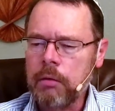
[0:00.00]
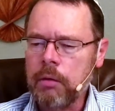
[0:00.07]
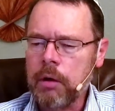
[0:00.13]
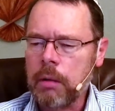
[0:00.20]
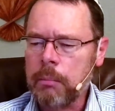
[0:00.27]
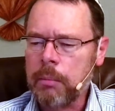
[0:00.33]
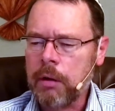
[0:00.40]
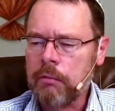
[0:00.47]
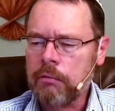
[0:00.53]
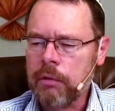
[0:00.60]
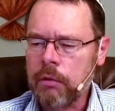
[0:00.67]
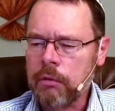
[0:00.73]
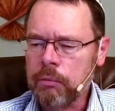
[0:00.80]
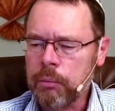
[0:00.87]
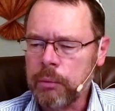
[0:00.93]
do not bear
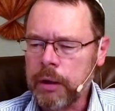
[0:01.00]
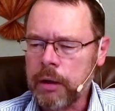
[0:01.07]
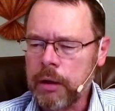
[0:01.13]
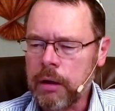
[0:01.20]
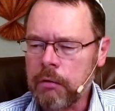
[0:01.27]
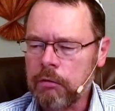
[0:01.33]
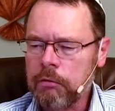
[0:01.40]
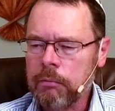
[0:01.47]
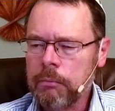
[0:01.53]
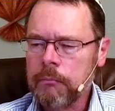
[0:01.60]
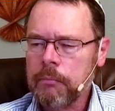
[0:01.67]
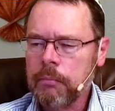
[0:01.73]
false witness.